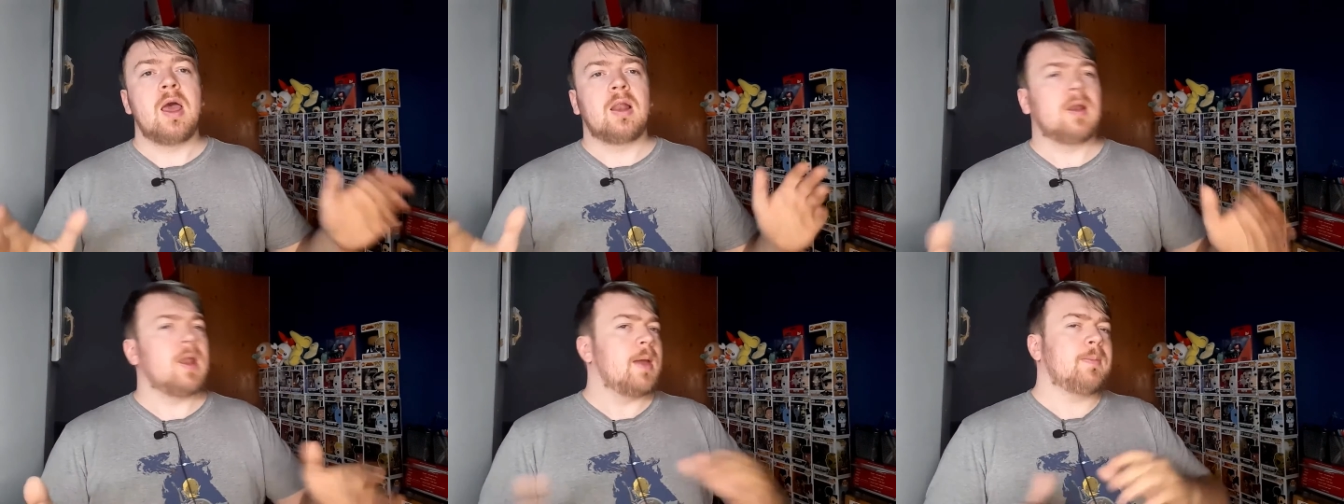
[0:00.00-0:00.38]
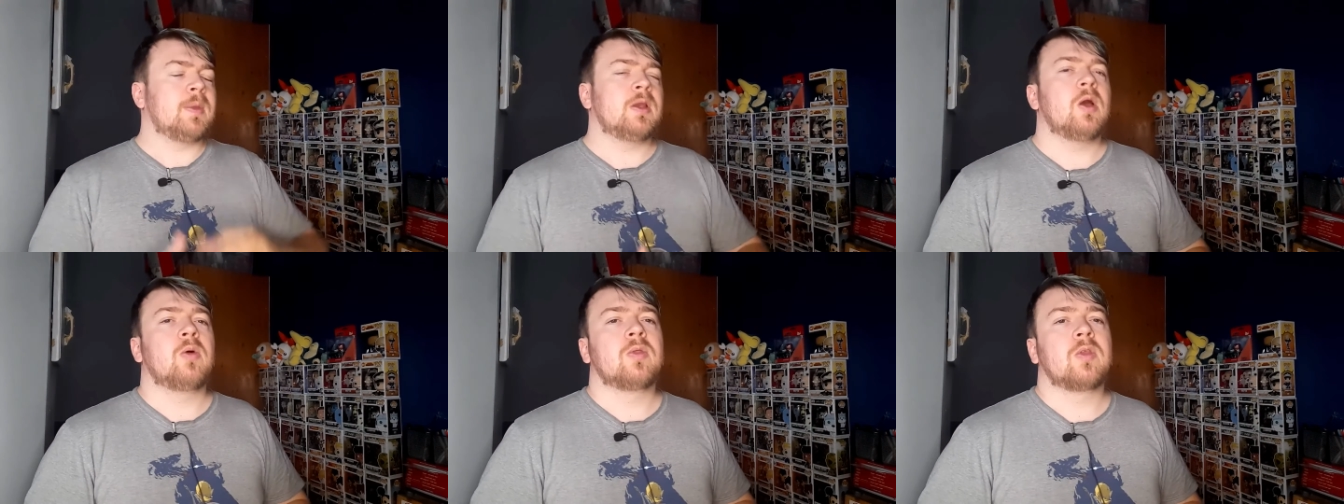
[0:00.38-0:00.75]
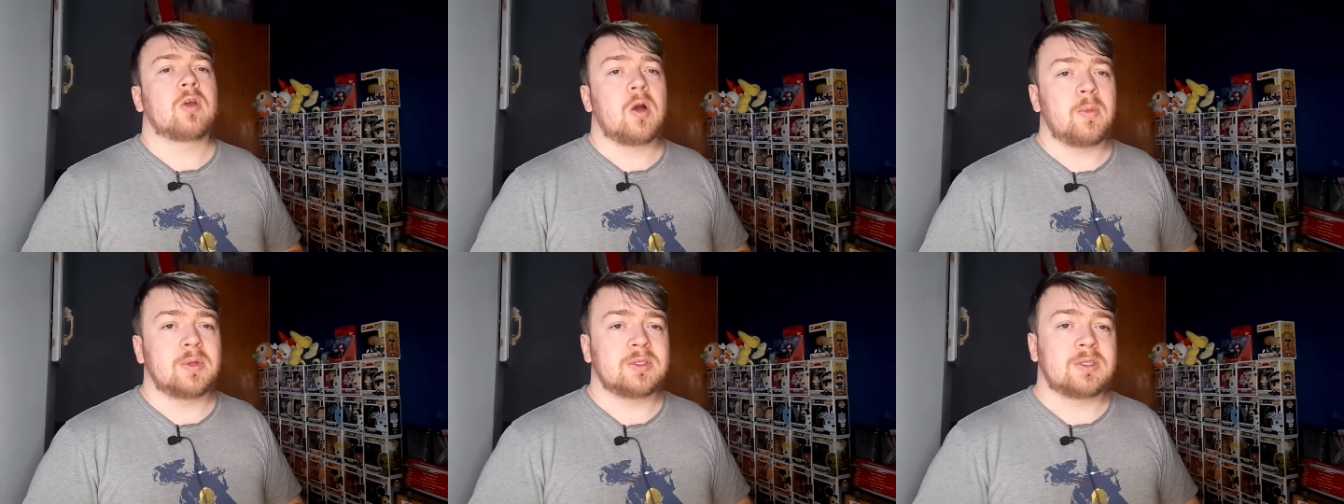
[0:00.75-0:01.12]
let me know in the
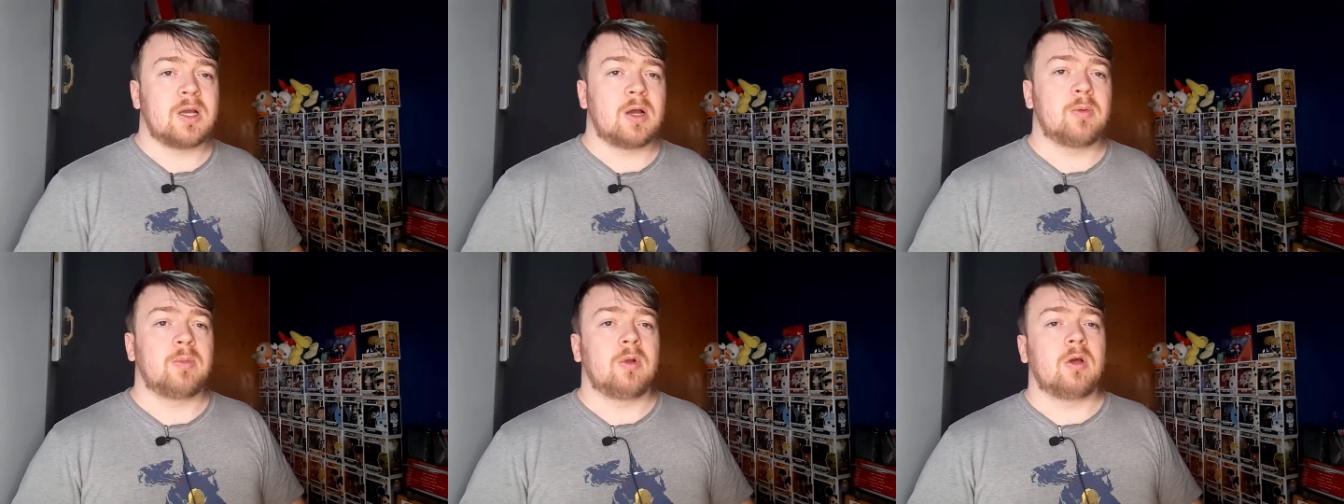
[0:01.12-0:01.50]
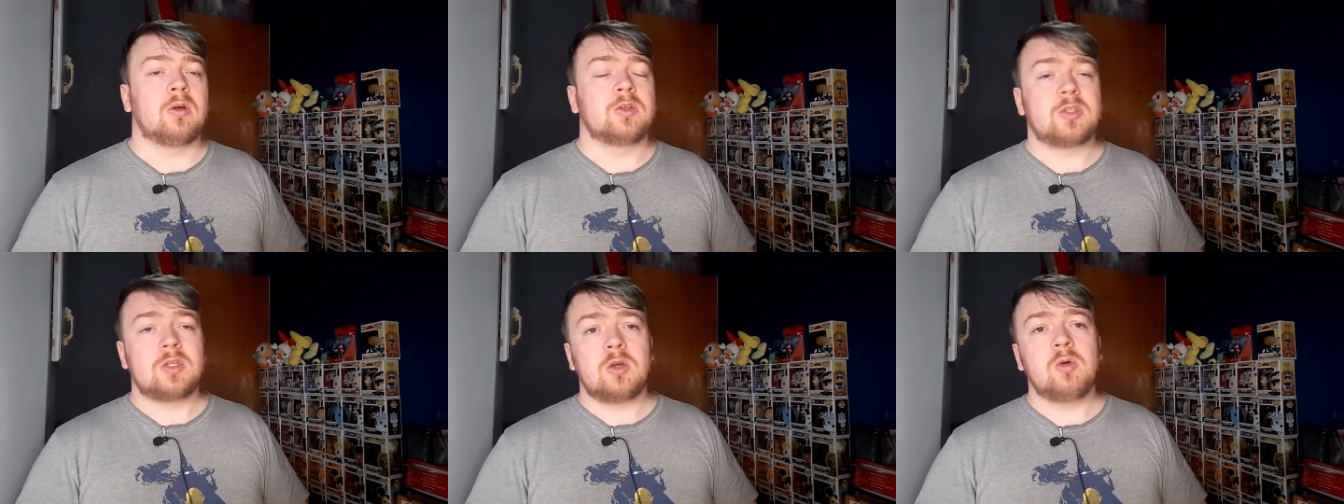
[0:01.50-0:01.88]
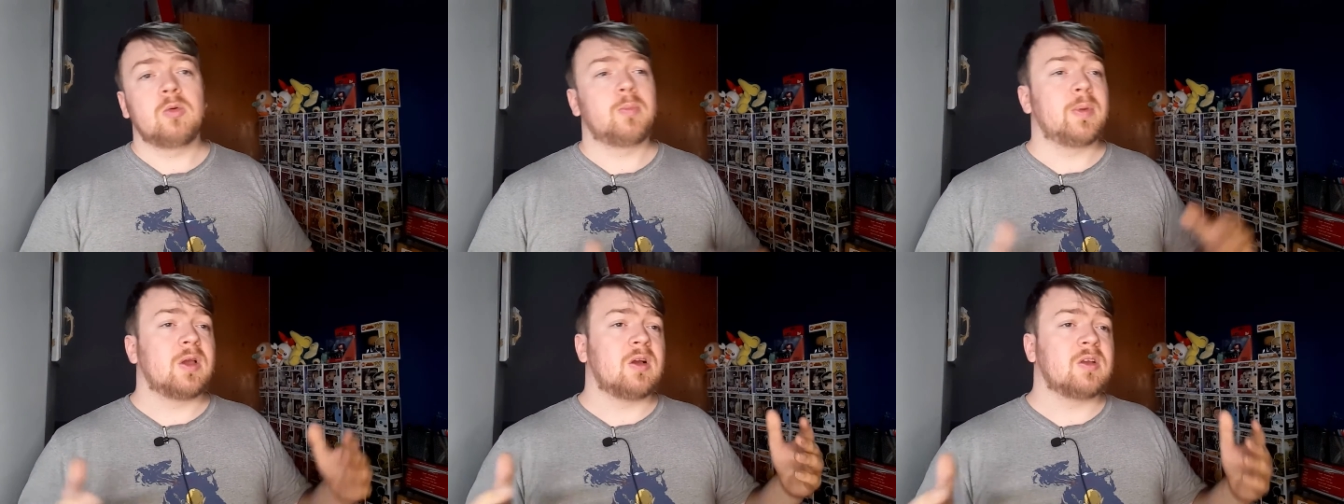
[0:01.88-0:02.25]
comments down below too,
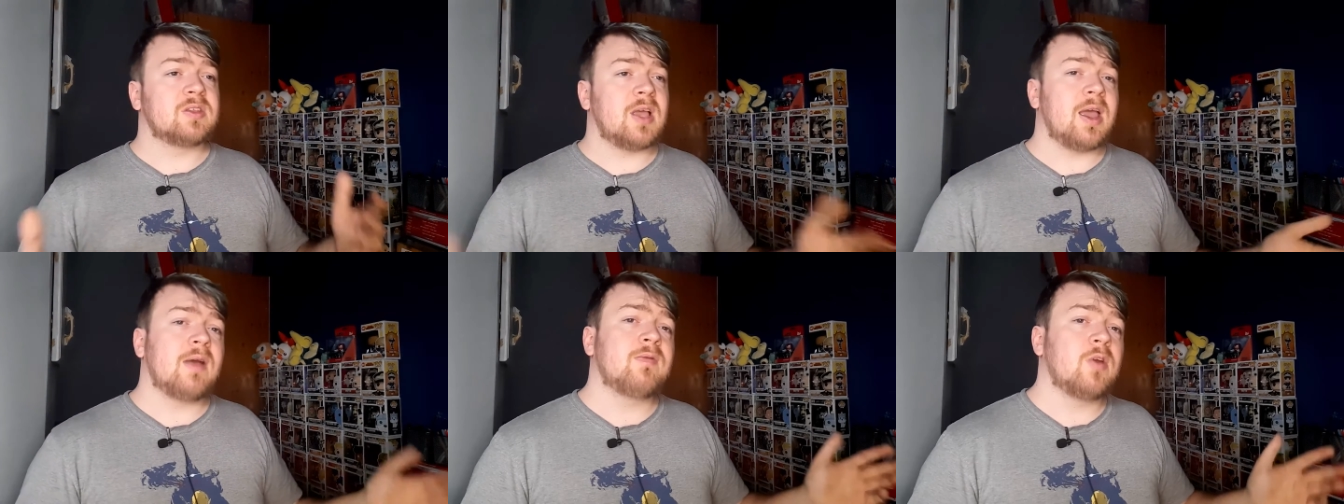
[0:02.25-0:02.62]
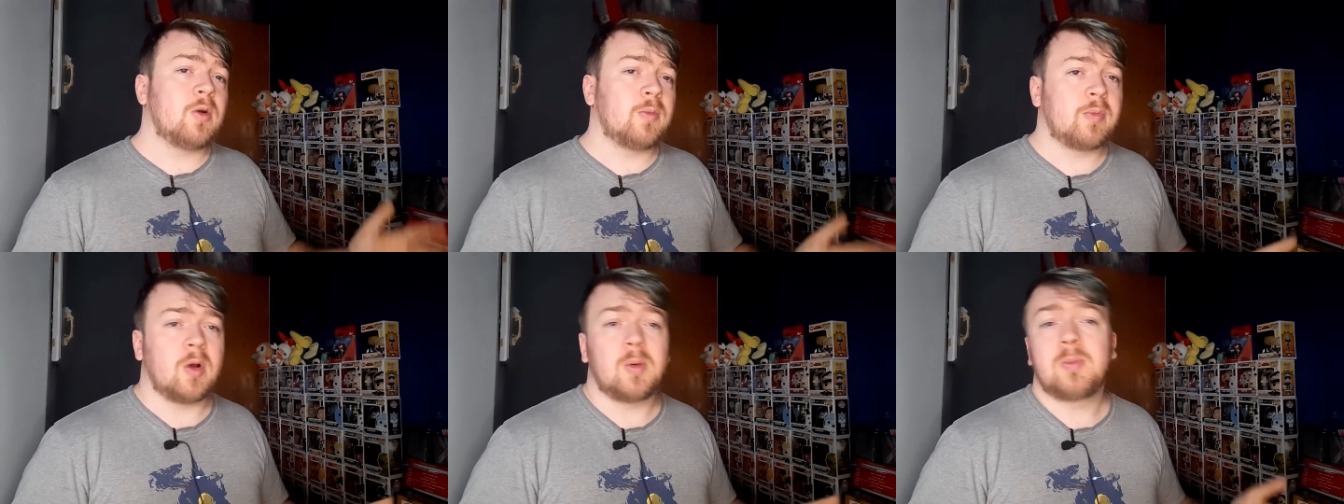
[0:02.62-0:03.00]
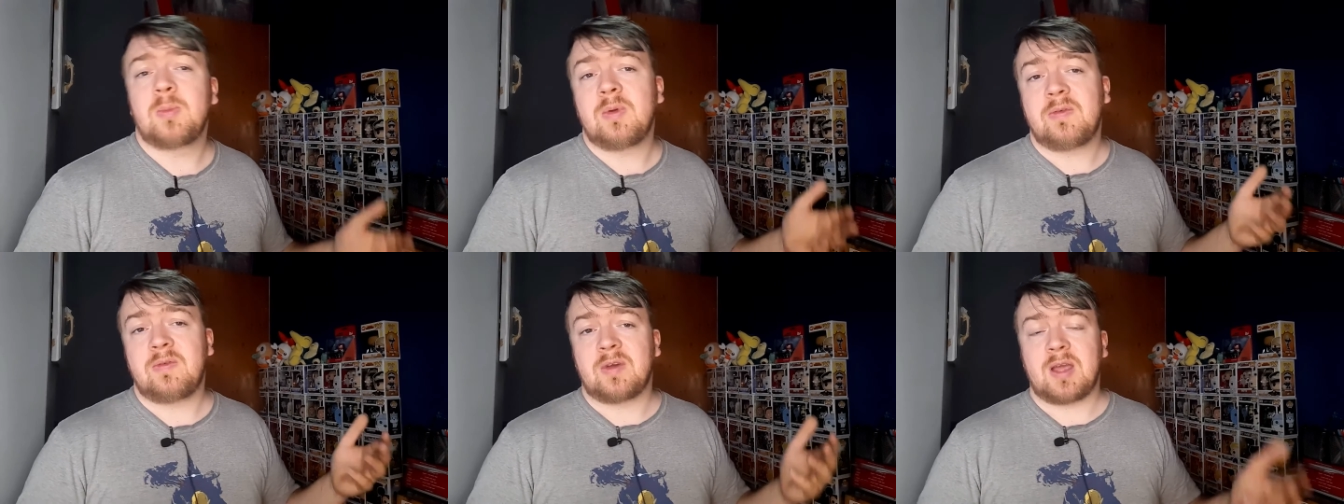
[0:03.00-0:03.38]
because I have no
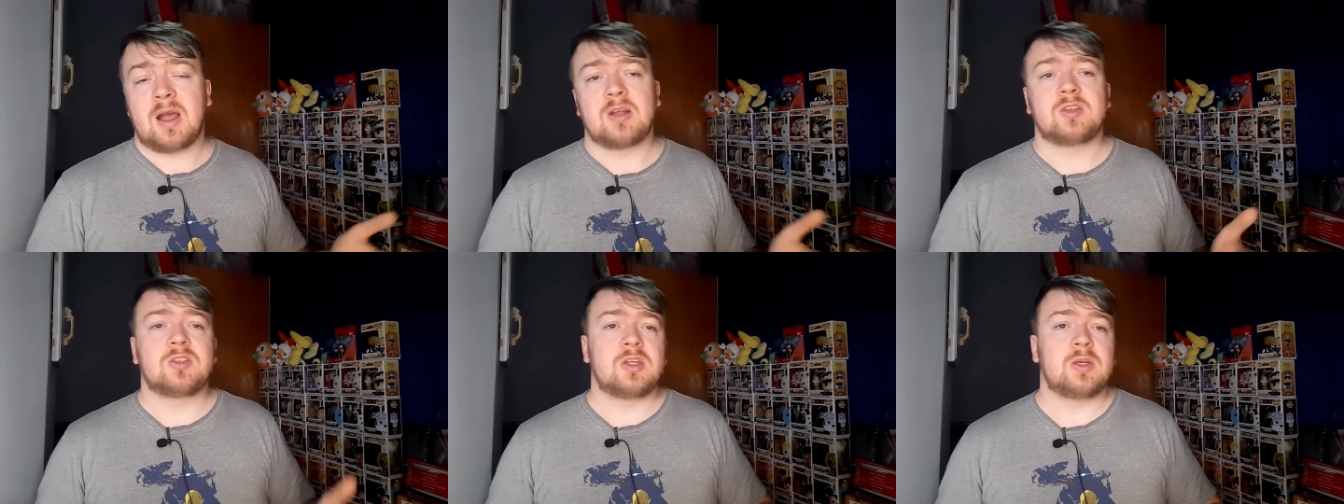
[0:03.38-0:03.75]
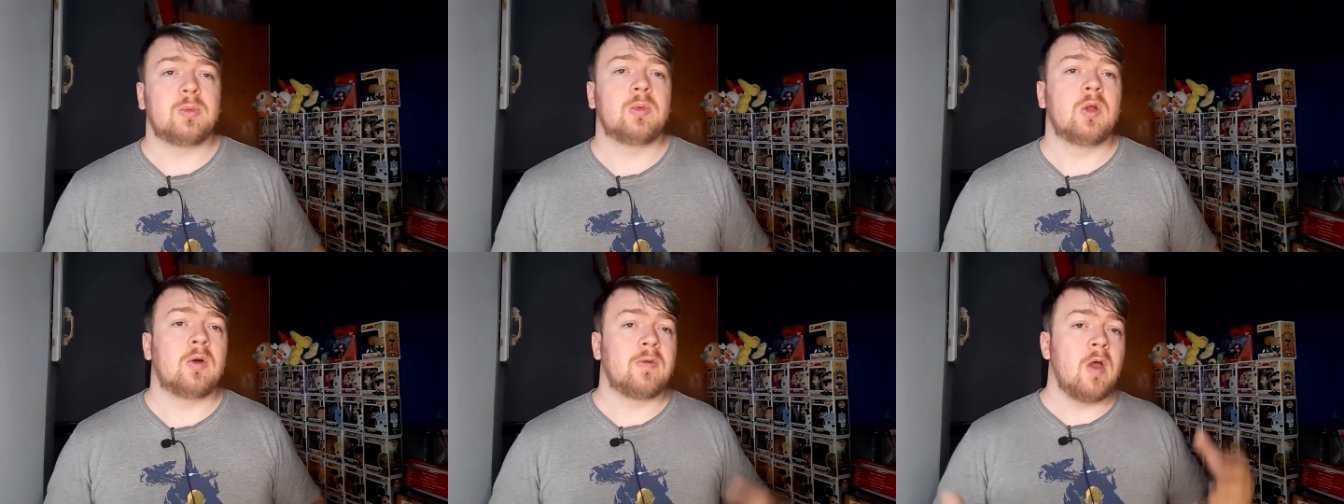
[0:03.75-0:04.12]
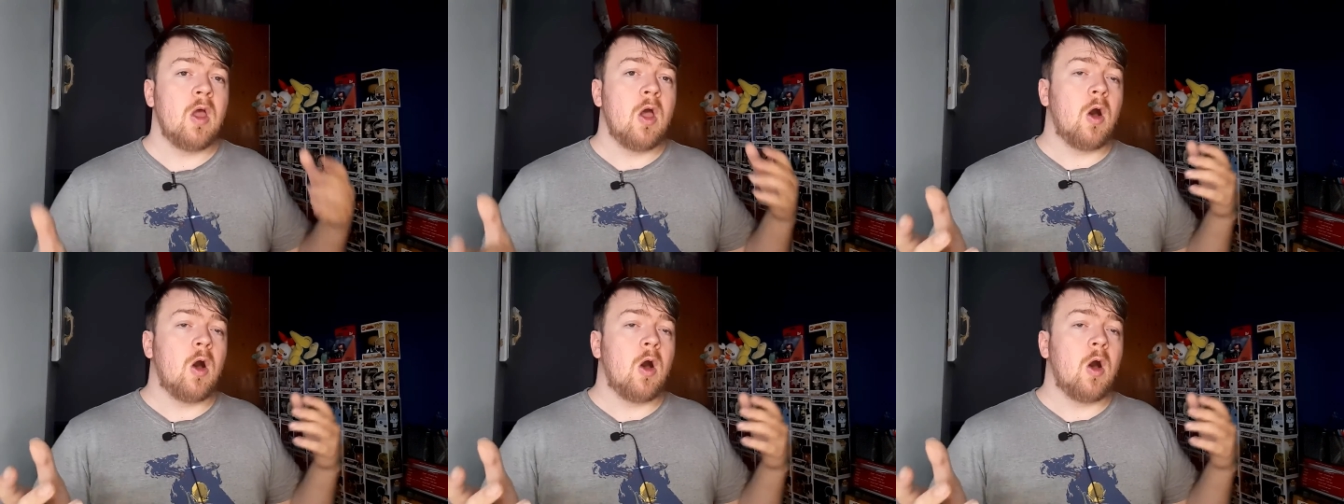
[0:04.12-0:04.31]
problem if a card's cheap enough,